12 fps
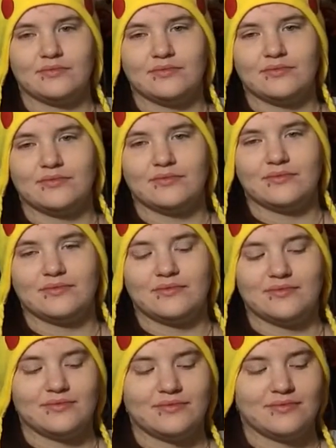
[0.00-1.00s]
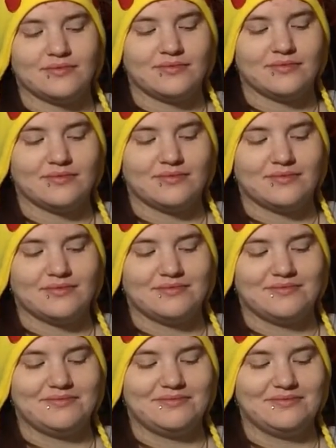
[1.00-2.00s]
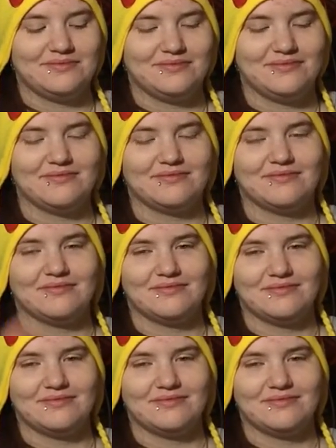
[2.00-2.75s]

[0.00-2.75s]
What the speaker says: [no speech]